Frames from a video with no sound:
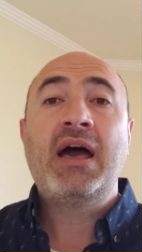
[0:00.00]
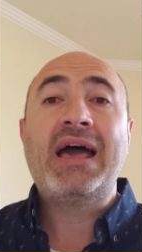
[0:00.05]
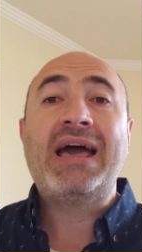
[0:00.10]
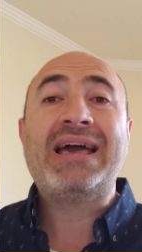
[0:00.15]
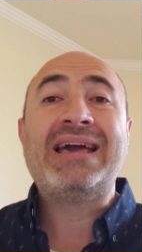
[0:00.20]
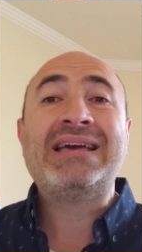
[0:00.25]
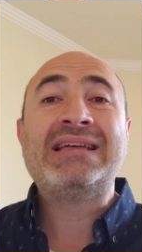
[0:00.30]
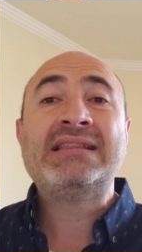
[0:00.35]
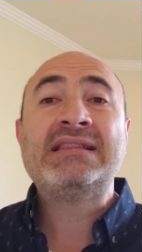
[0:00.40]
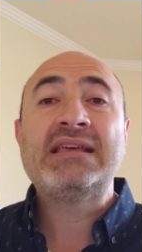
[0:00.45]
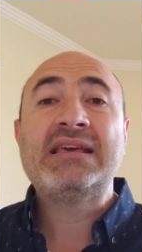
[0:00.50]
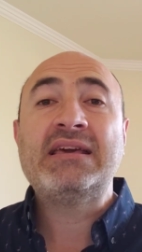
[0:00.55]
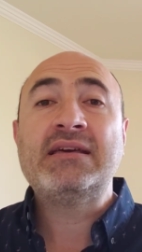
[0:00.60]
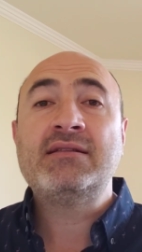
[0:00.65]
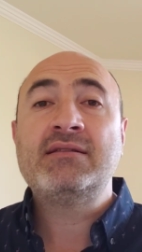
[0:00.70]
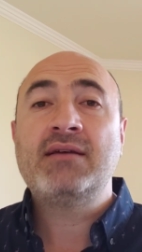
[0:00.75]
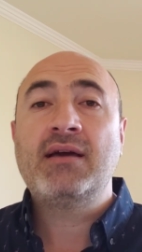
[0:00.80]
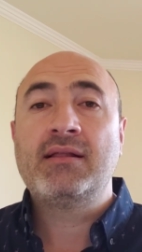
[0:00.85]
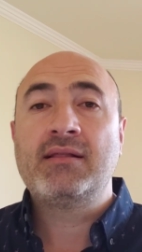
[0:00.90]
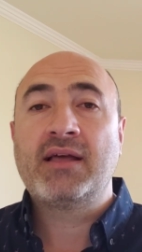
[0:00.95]
and
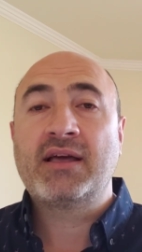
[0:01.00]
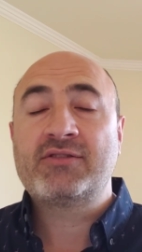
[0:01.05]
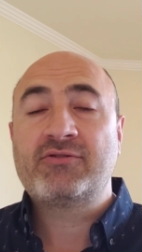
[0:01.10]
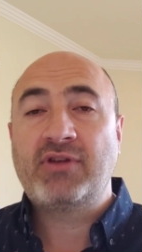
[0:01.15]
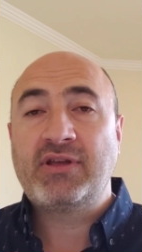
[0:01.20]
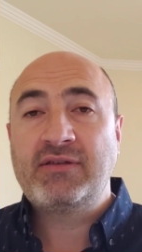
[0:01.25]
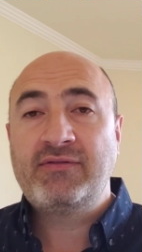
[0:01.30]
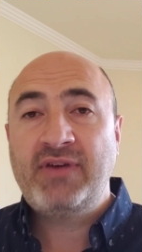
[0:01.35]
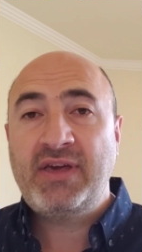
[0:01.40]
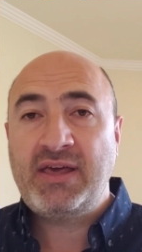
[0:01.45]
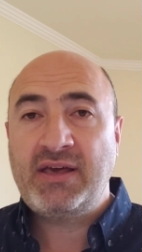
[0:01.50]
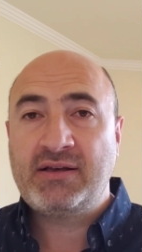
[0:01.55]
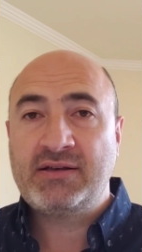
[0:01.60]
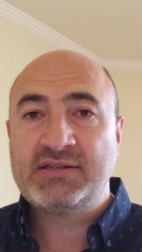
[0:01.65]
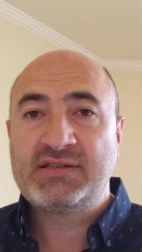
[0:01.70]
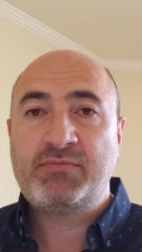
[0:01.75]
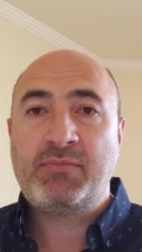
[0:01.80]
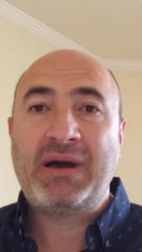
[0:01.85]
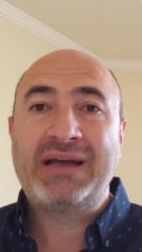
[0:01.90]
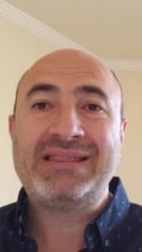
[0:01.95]
in electric
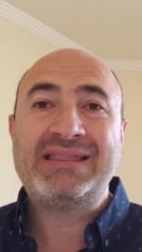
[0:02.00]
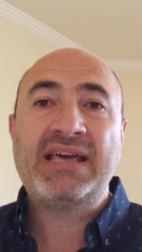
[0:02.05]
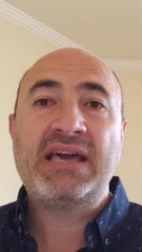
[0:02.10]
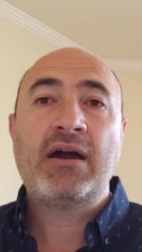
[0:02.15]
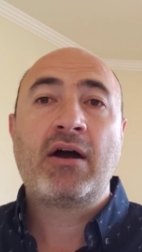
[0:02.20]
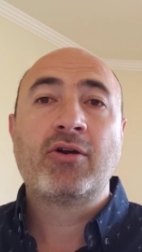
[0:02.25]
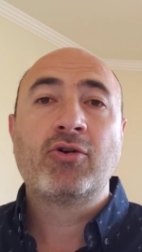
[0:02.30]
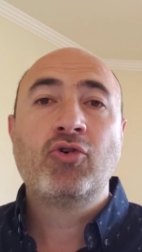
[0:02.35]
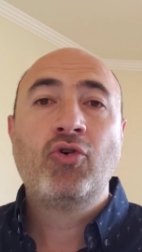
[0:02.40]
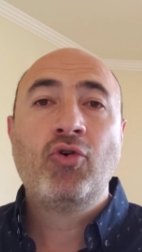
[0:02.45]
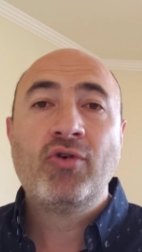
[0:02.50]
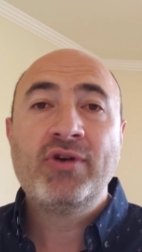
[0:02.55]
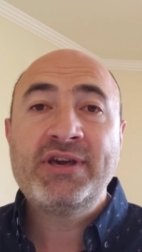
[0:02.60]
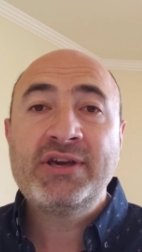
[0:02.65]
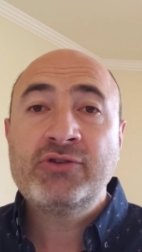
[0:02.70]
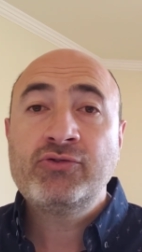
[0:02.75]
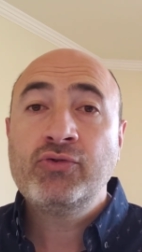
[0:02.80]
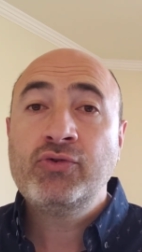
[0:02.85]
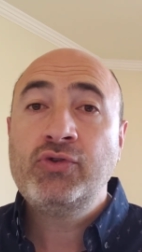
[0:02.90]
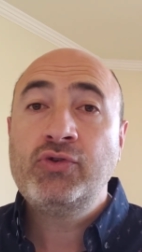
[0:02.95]
vehicles, but they are
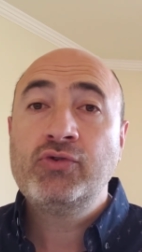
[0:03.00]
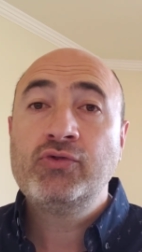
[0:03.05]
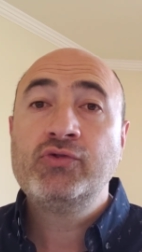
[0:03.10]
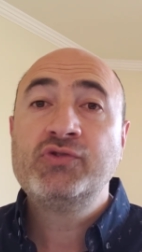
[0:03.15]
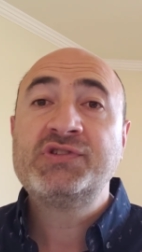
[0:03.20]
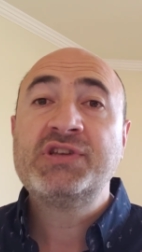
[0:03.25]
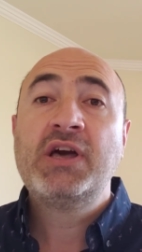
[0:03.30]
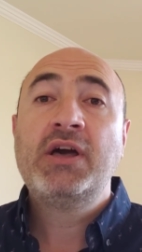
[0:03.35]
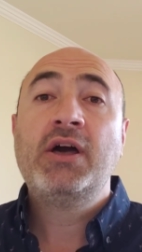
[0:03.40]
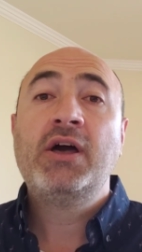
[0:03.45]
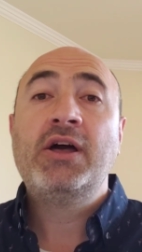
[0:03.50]
going to use